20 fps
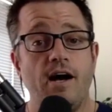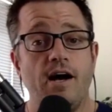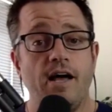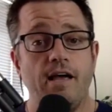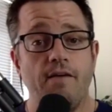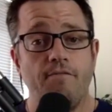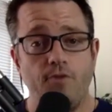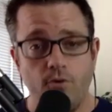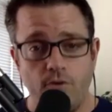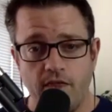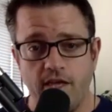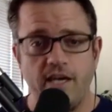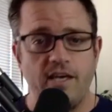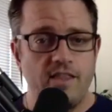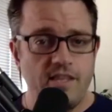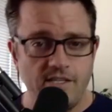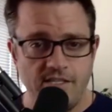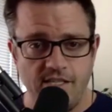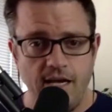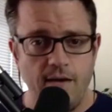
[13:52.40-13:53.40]
If you think
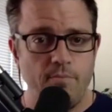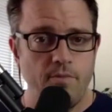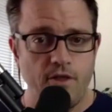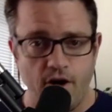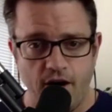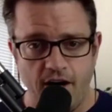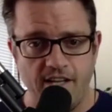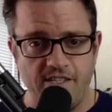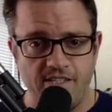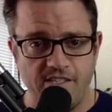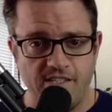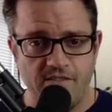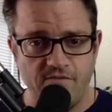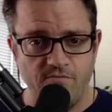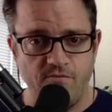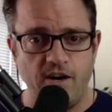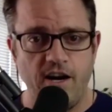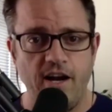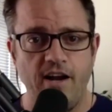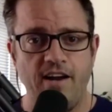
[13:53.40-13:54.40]
the same thoughts,
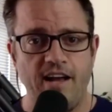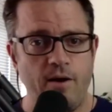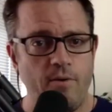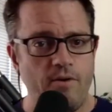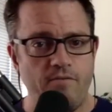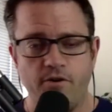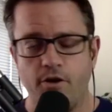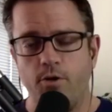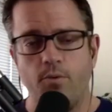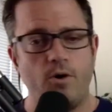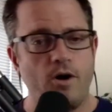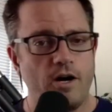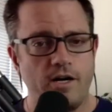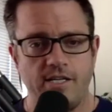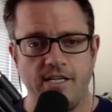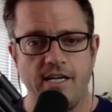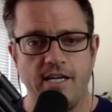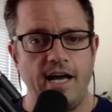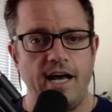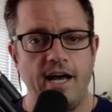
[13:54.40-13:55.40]
right, however you are
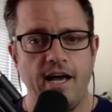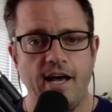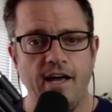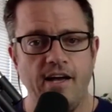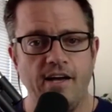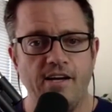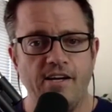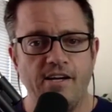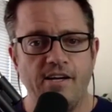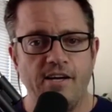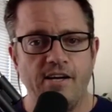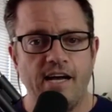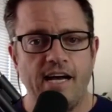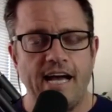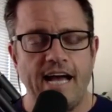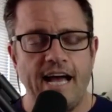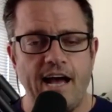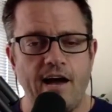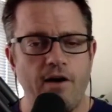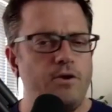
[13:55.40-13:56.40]
today,
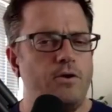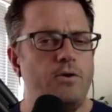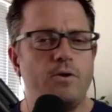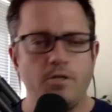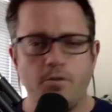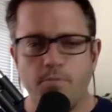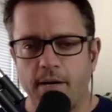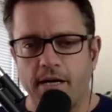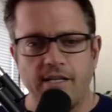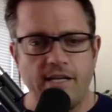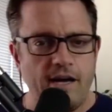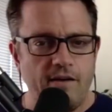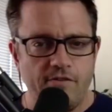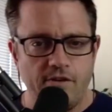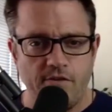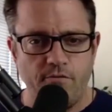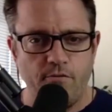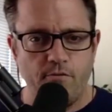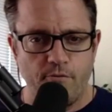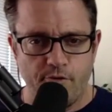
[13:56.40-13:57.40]
how do you expect to have a
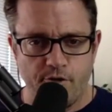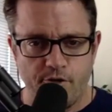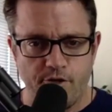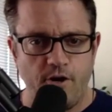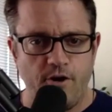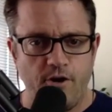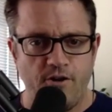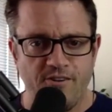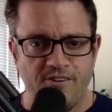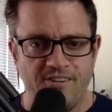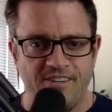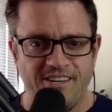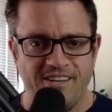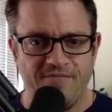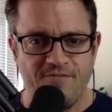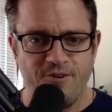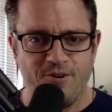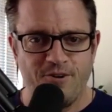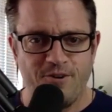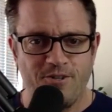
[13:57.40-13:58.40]
different result
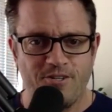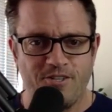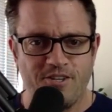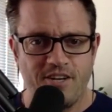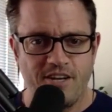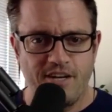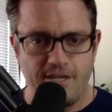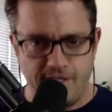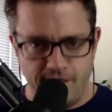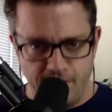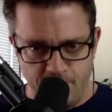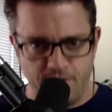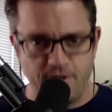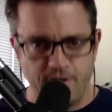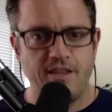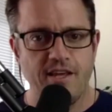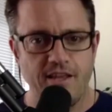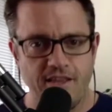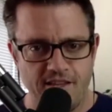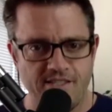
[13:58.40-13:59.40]
if you're just going to continue to
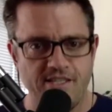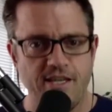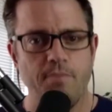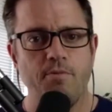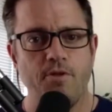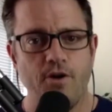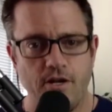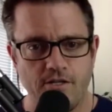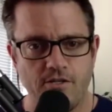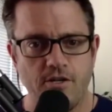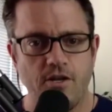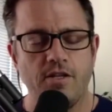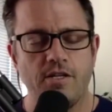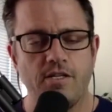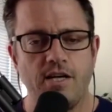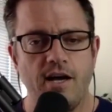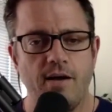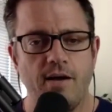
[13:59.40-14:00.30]
think the same thoughts all the time?